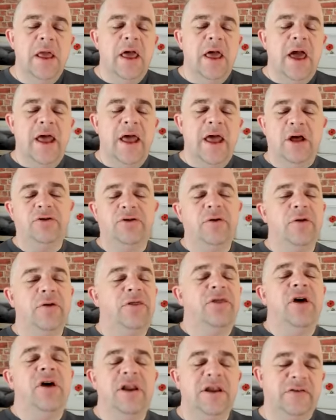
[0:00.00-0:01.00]
And I'll do a
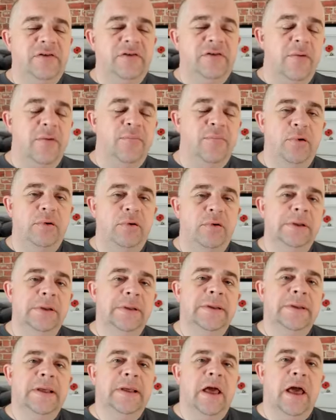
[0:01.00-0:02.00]
third example.
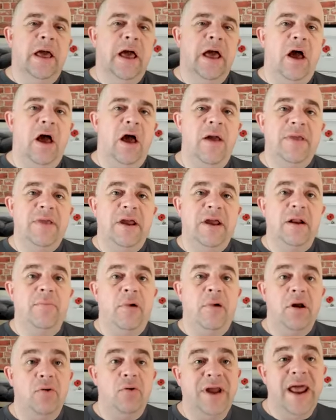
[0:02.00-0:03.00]
I'm then going to
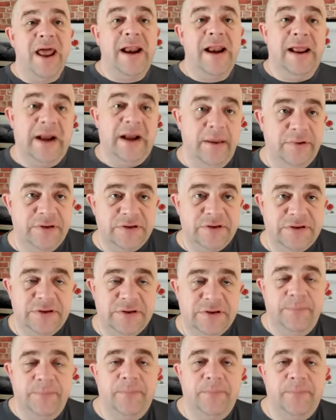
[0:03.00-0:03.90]
buy organic lemons.